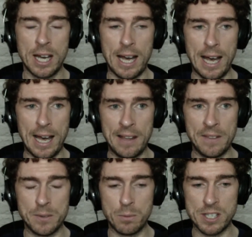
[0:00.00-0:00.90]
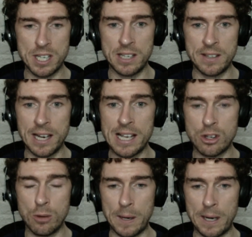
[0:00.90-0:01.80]
and we seen in the last
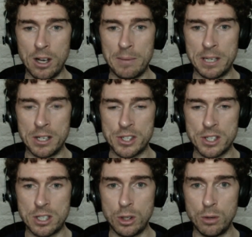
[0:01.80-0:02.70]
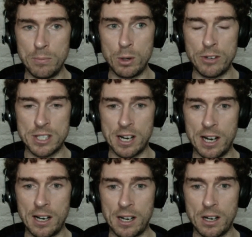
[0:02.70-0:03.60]
couple of kilometres 2 movie
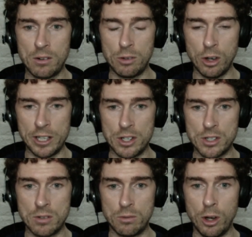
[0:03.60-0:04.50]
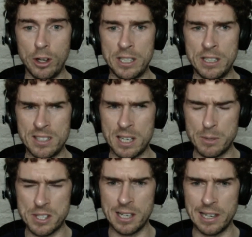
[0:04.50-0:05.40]
star riders riding. I think it
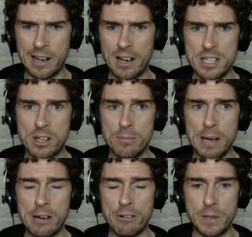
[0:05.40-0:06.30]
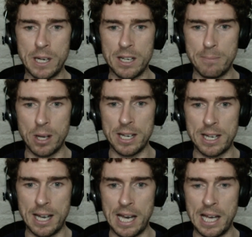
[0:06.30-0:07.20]
was Soler that had come back from the early break
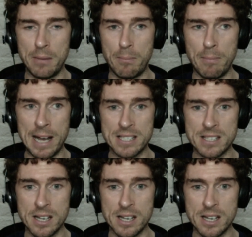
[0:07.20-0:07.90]
and Mas.